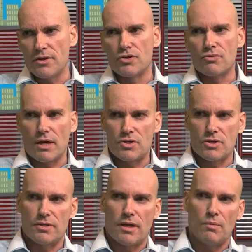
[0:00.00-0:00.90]
the
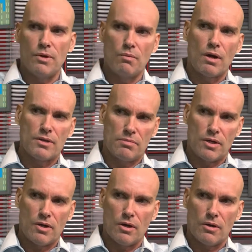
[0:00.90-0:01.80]
direction that we want them
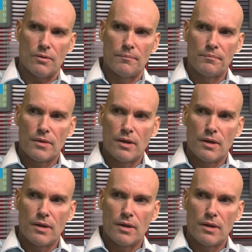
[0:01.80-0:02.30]
to go,